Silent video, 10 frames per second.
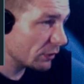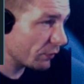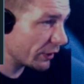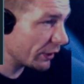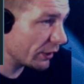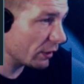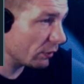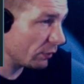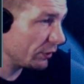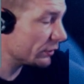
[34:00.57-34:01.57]
So there you
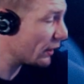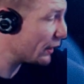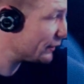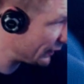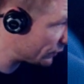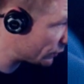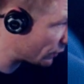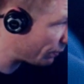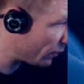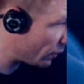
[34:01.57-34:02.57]
go. You just got to test
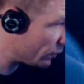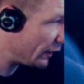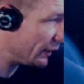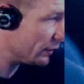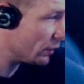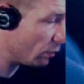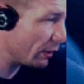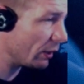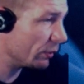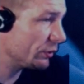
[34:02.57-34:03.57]
your upload and go
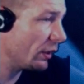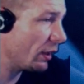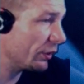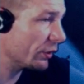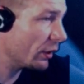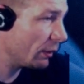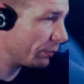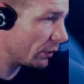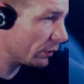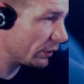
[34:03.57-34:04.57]
by what you got on your
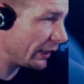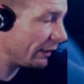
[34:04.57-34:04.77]
upload.